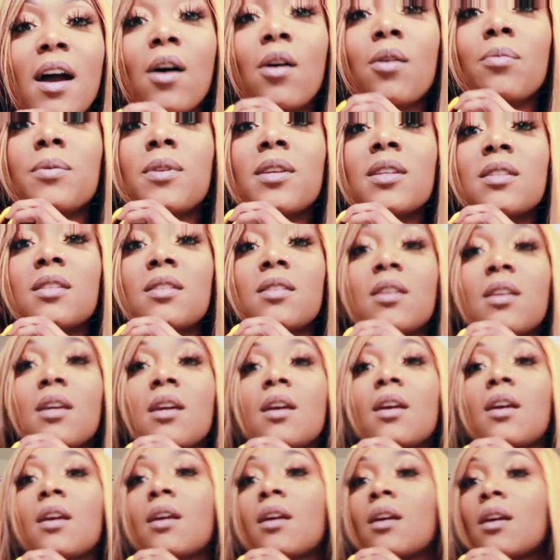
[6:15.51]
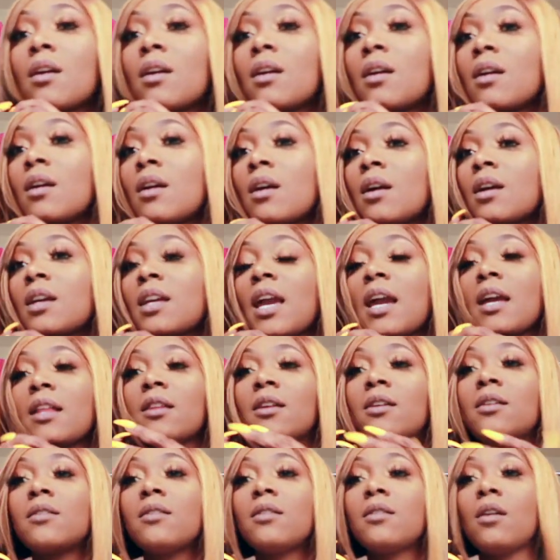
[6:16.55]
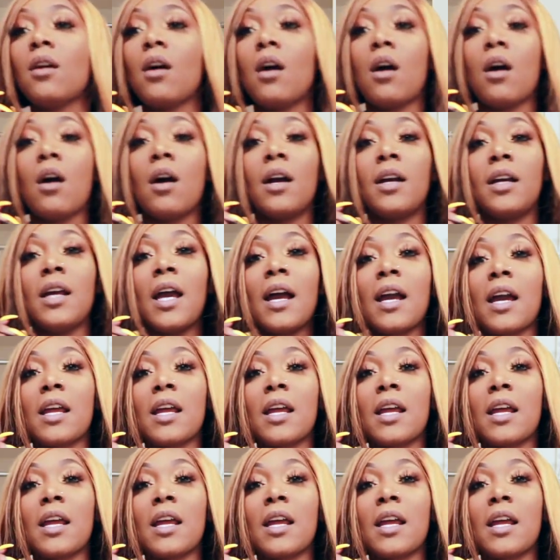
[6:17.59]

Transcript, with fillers: I hope this Caleb all right, I